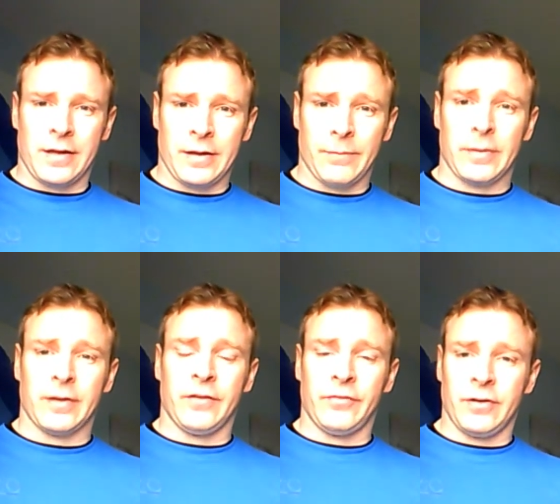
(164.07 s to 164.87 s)
um,
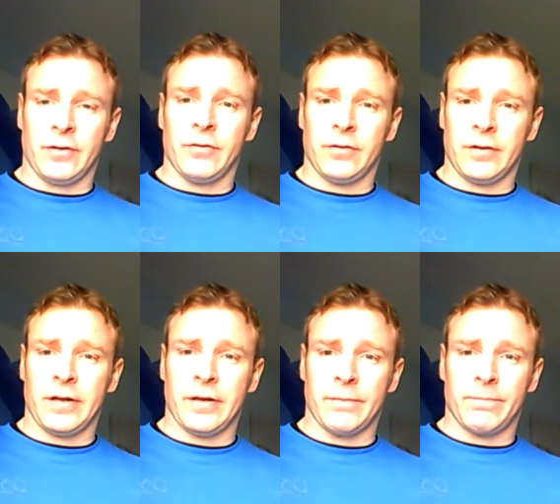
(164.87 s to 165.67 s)
it gives you a good
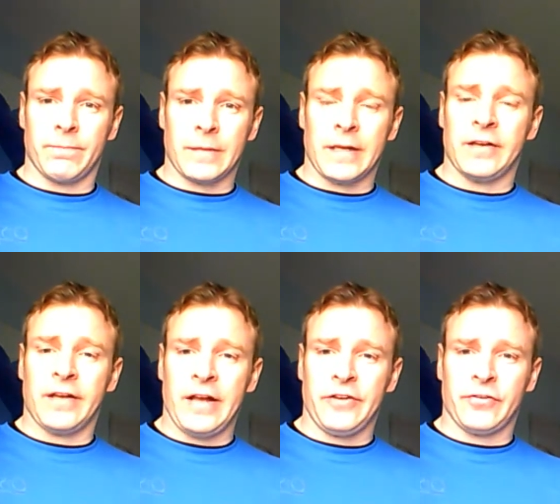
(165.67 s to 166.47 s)
um,
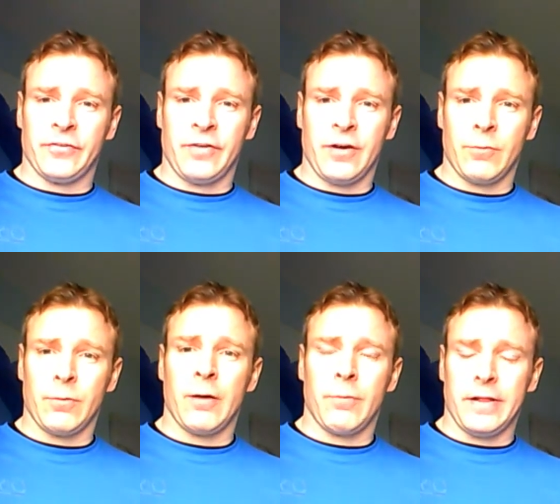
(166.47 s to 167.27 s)
indication of
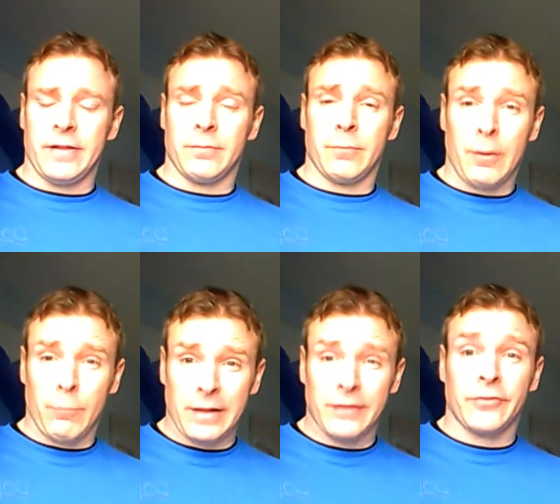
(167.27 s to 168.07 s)
how, how well
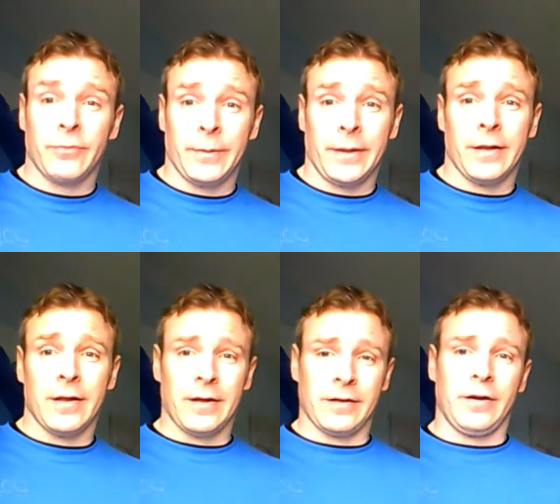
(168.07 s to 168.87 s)
how well you're swimming
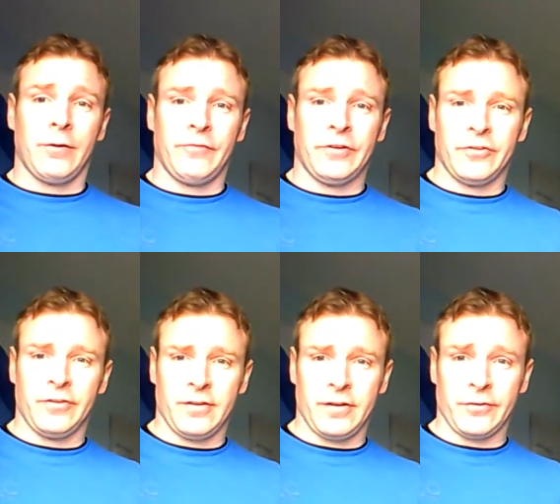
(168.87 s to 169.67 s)
and how
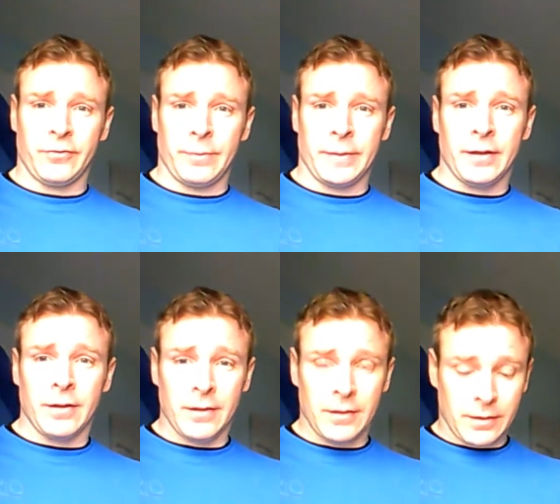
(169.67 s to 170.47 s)
efficiently you're swimming.
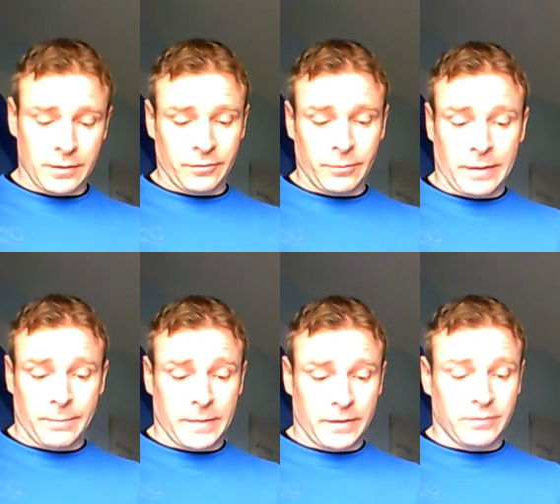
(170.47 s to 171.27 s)
So
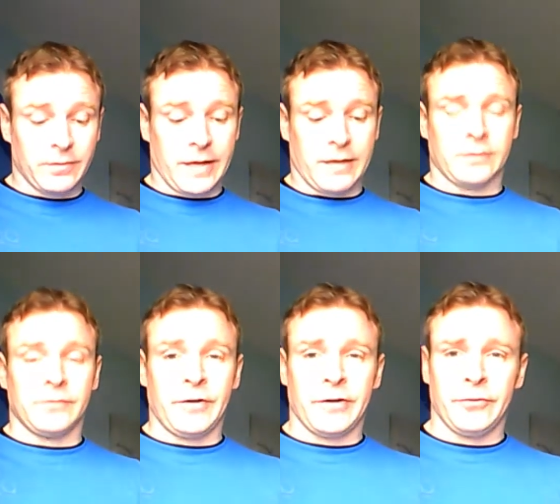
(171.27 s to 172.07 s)
um, it's yeah,
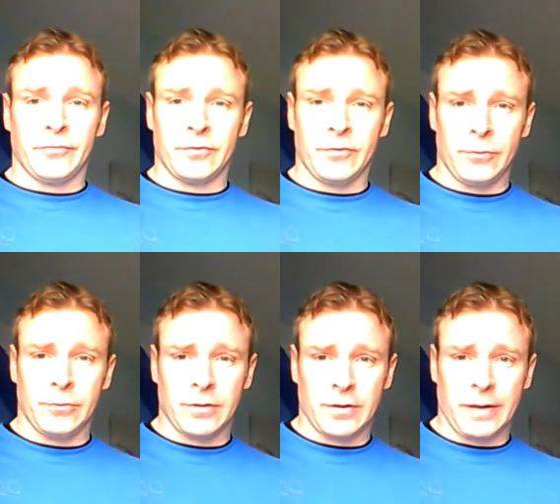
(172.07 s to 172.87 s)
very useful
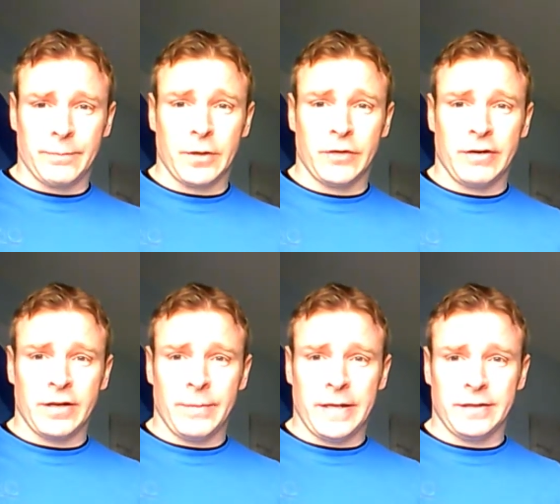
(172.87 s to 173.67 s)
tool. Um, I'd
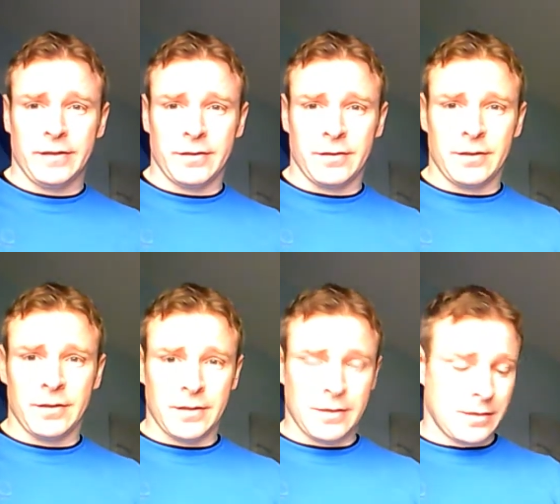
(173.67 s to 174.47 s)
recommend it,
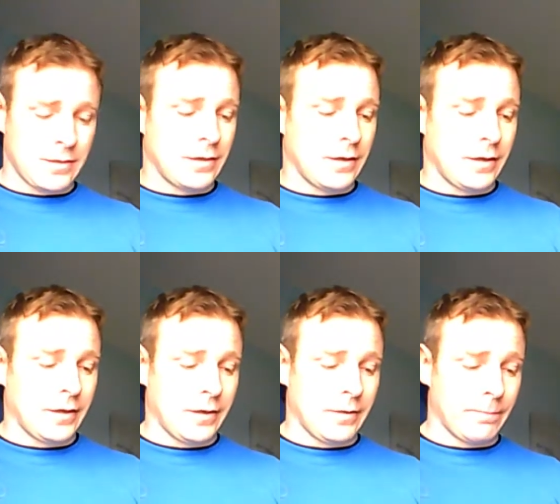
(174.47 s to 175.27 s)

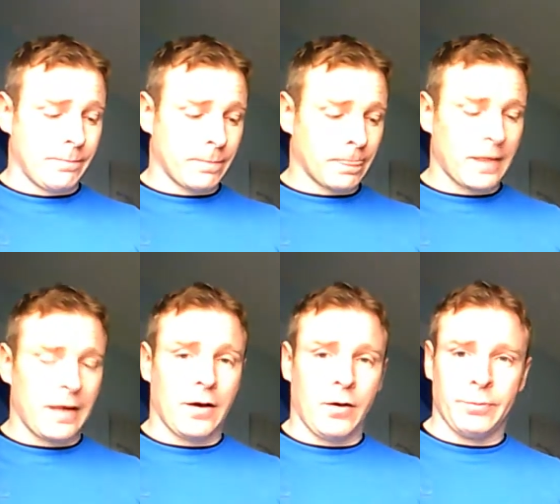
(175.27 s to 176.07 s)
and um,
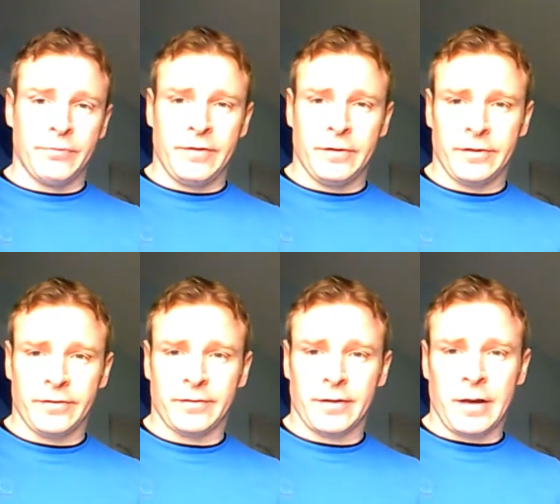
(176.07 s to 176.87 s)
yeah, hope you found
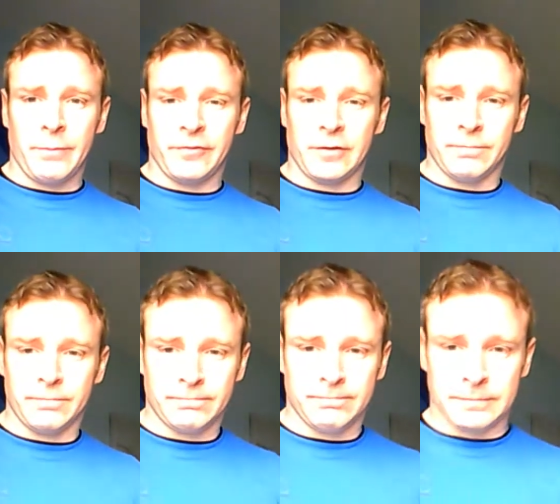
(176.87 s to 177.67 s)
this helpful.